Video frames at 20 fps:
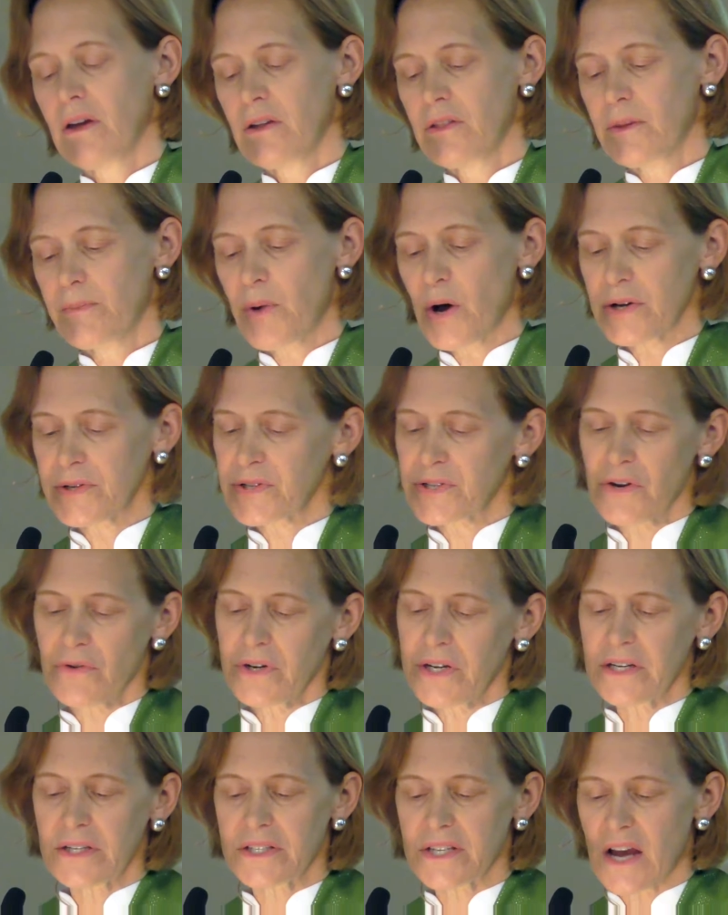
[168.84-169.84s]
the
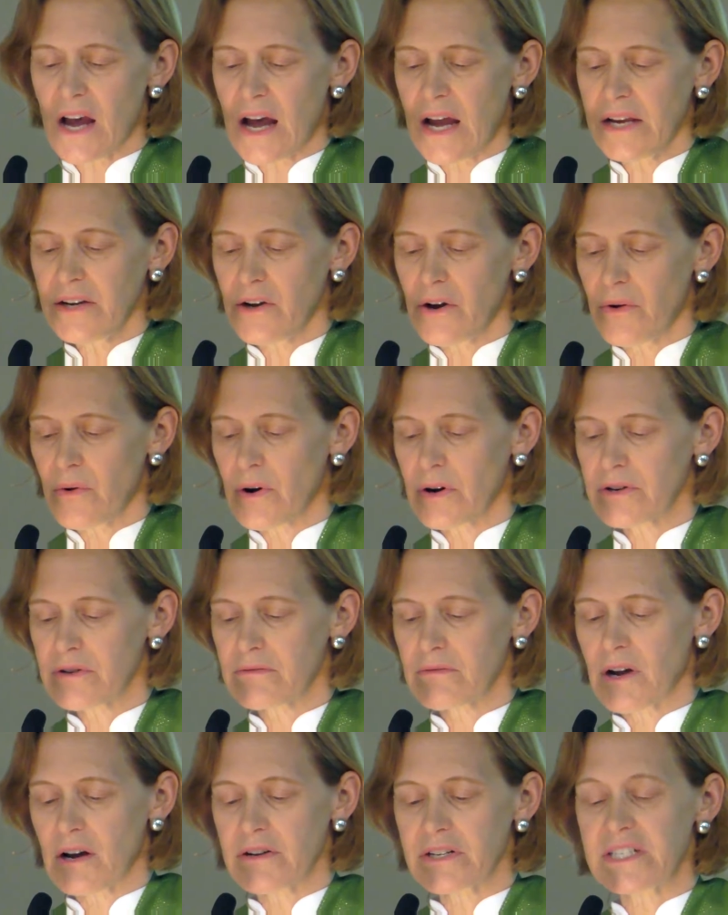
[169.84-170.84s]
Bostonians I know
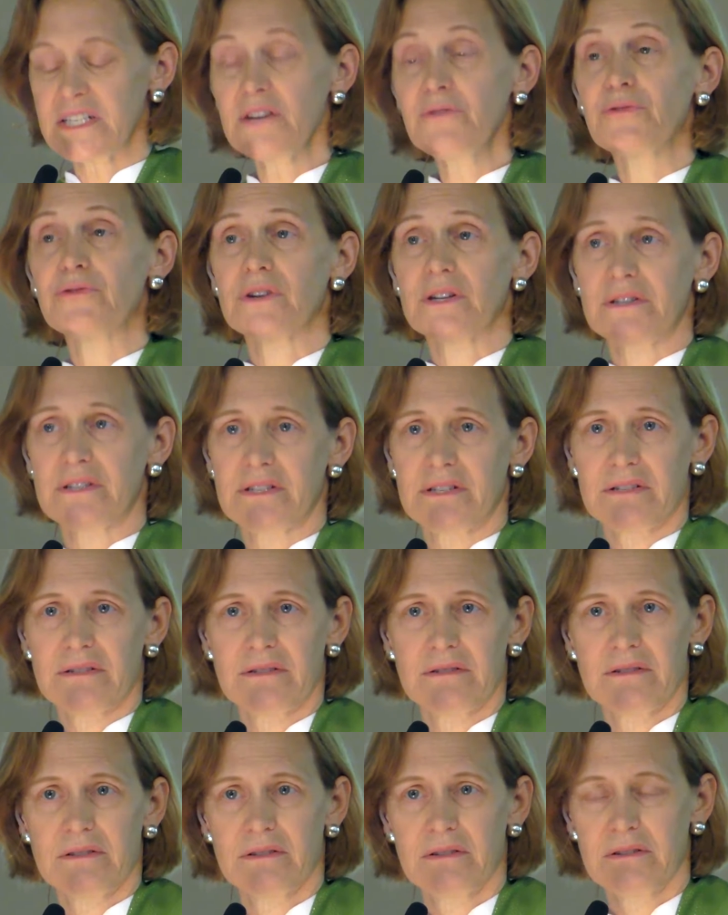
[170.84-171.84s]
are different,
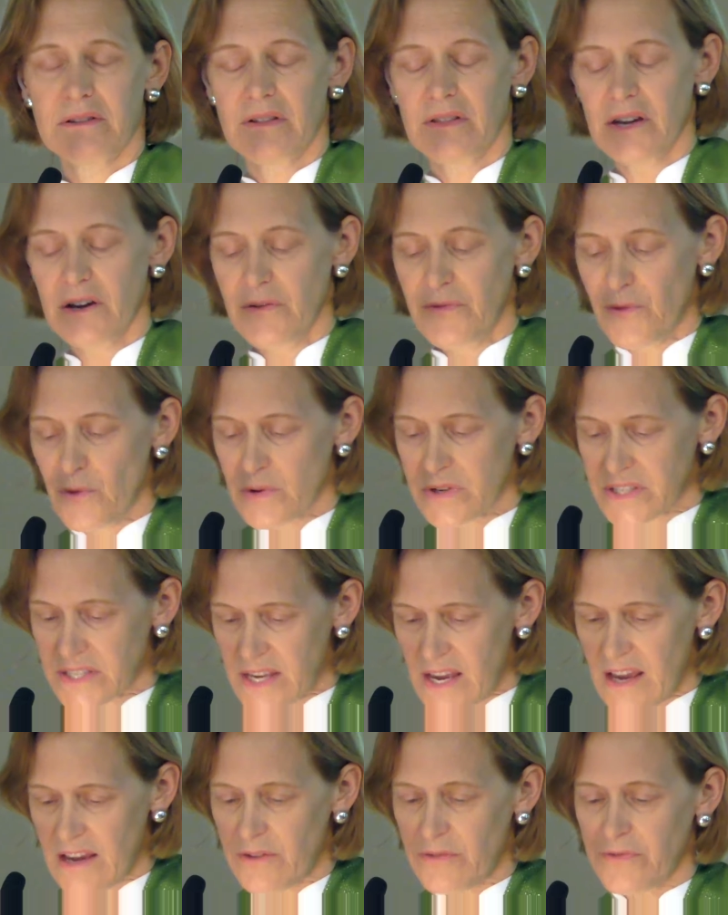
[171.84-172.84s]
therefore
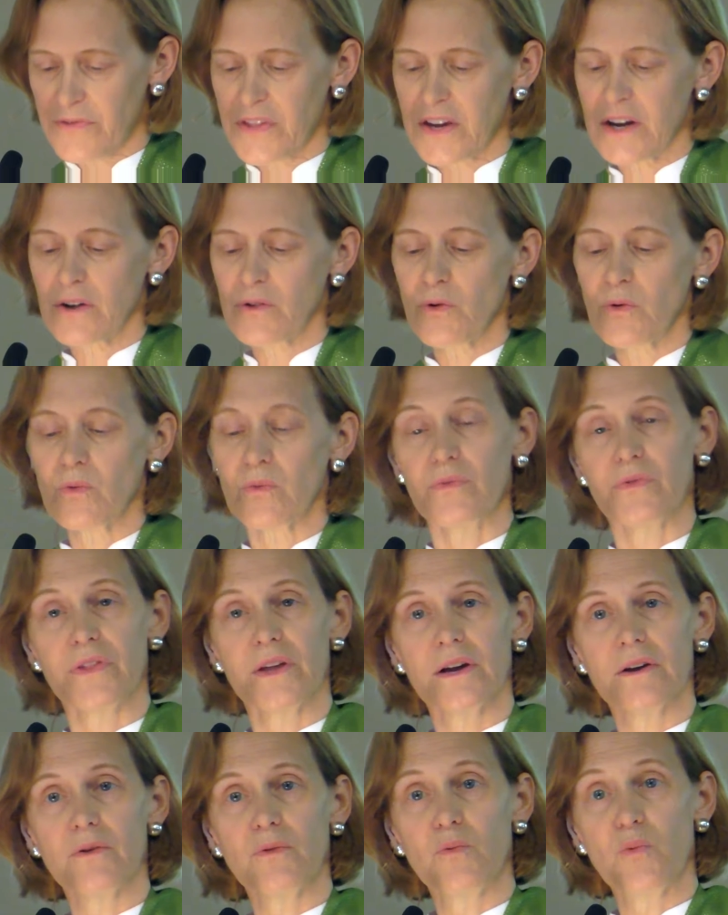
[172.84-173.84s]
safe?
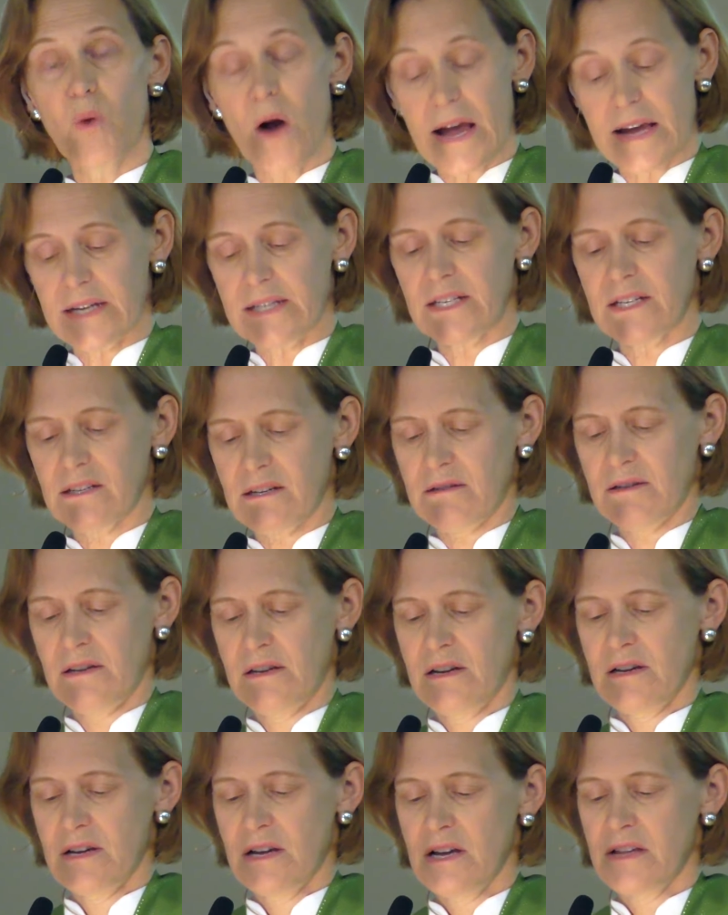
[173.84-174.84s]
They're white.
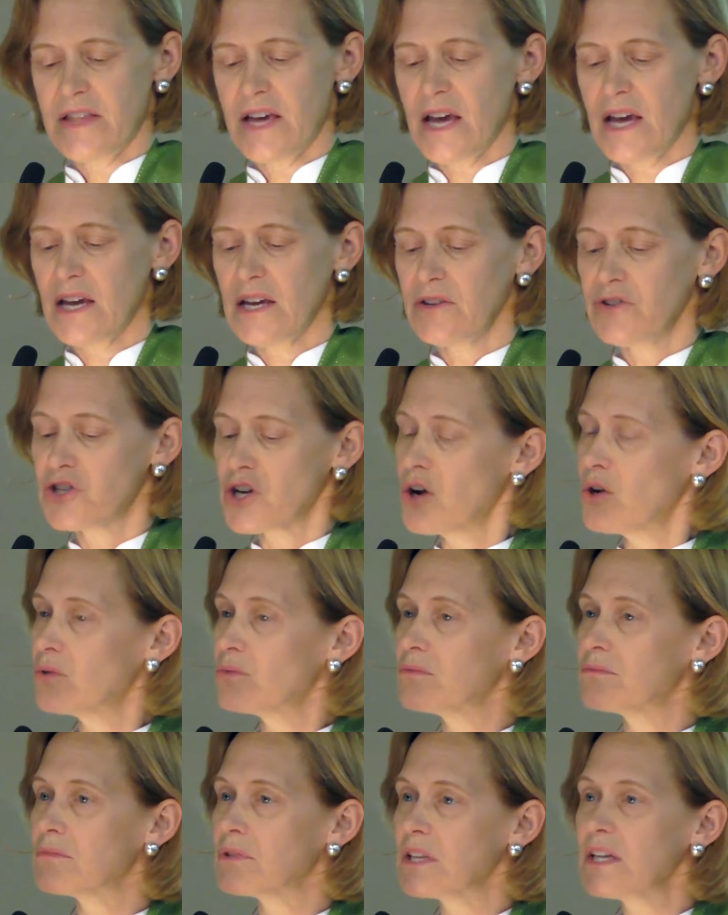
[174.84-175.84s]
They
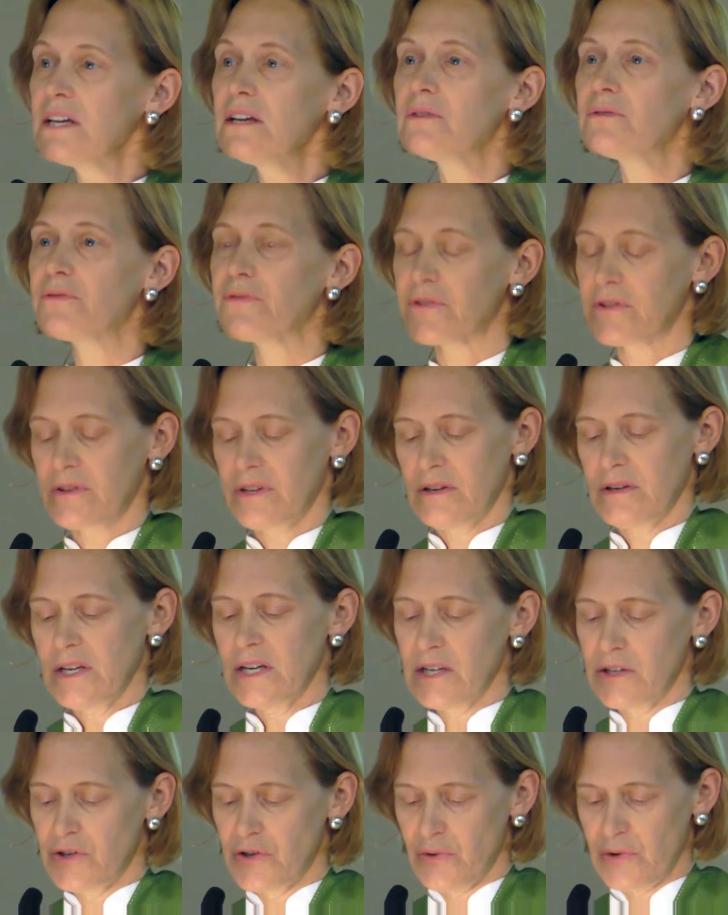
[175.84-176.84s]
don't live
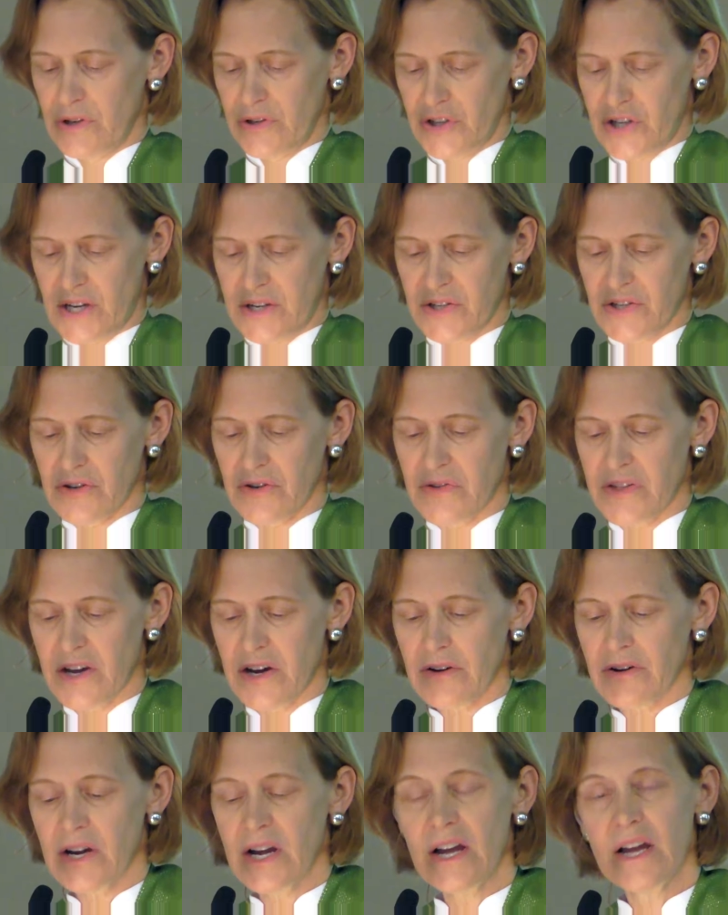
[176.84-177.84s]
in Dorchester.
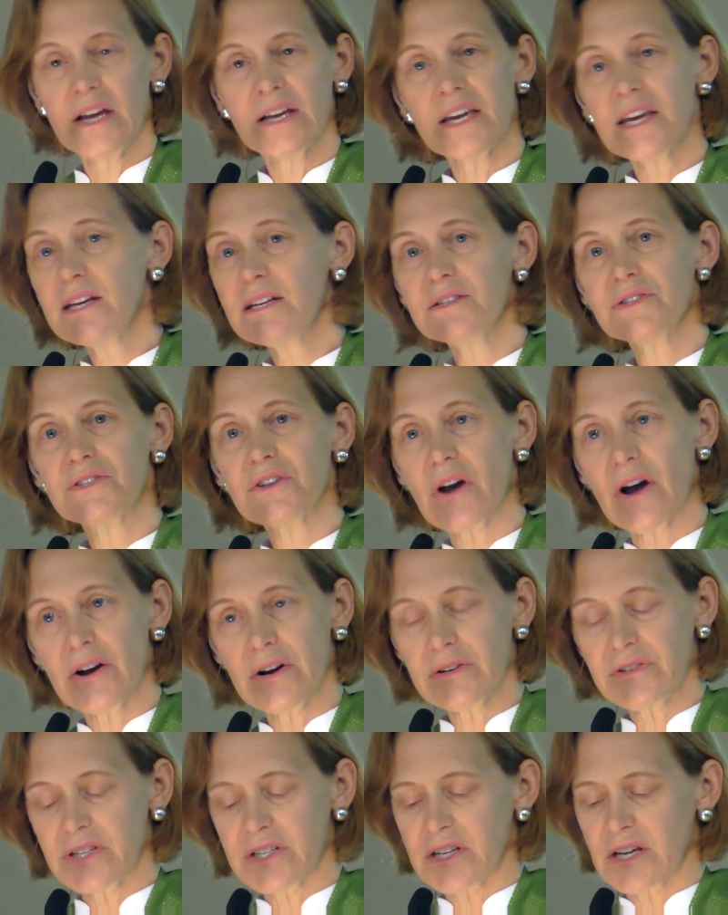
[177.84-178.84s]
Their kids
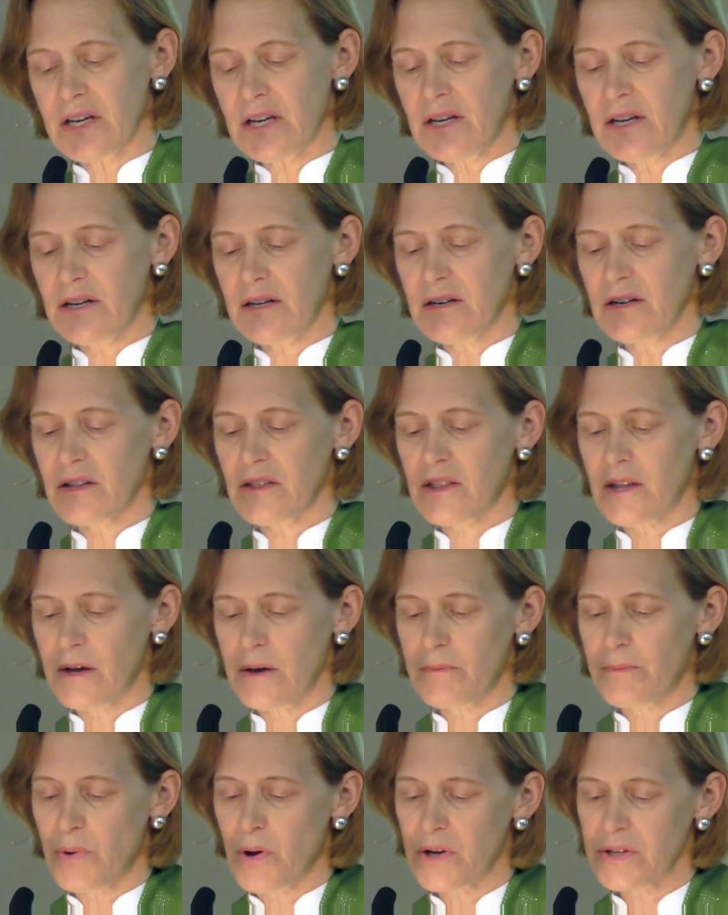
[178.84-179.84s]
aren't in
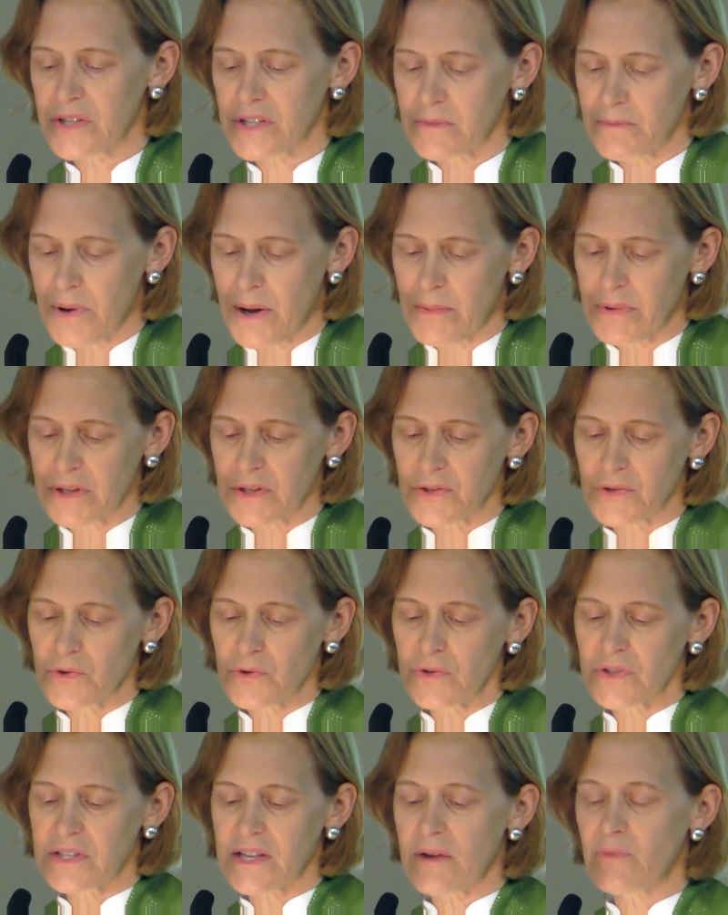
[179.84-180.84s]
the Boston public
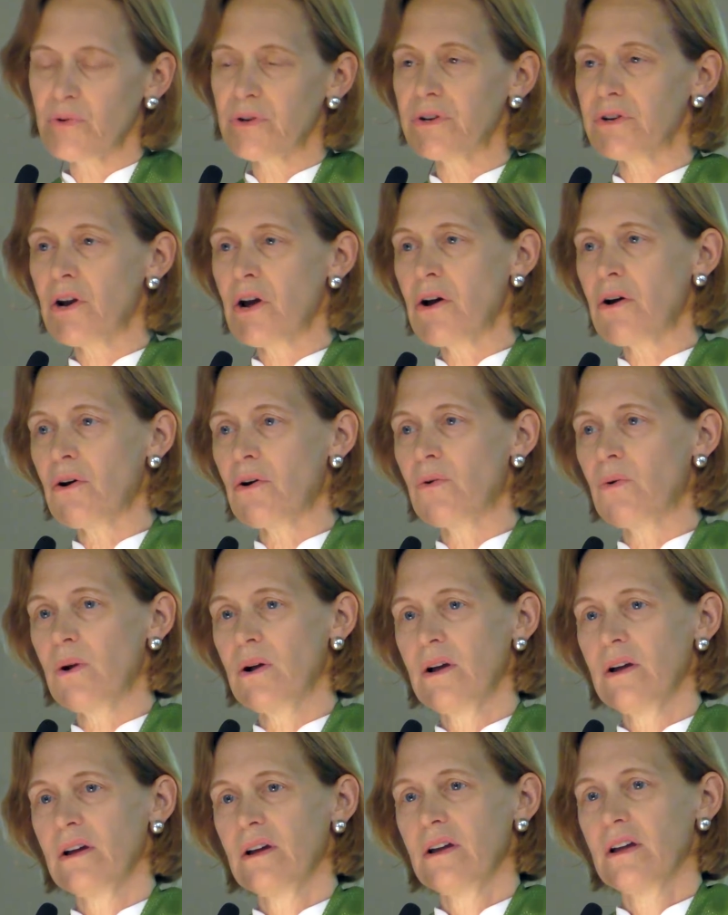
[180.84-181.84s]
schools. They wouldn't know
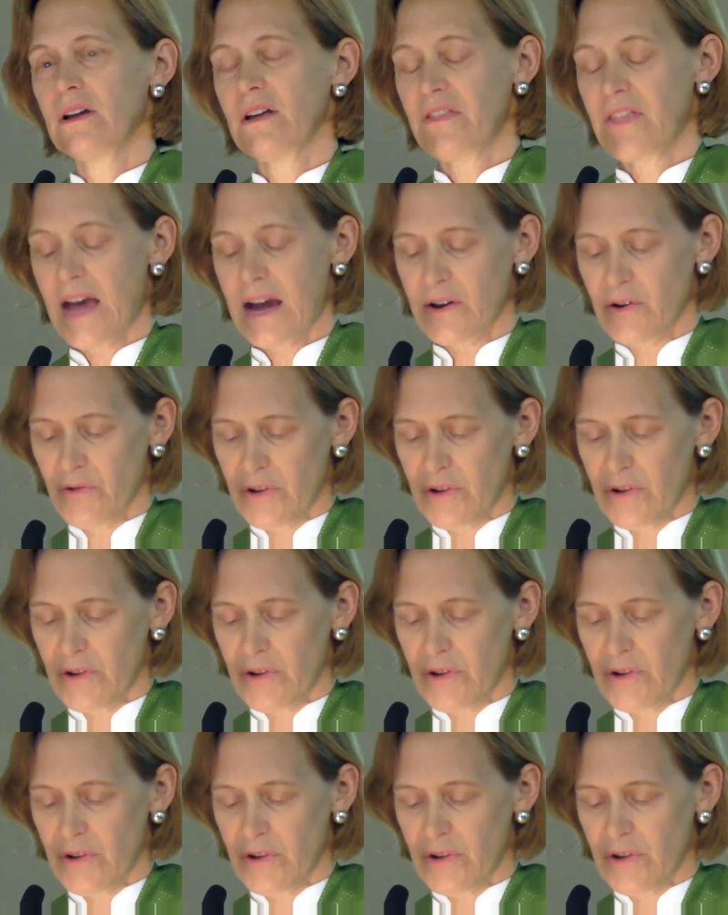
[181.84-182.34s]
that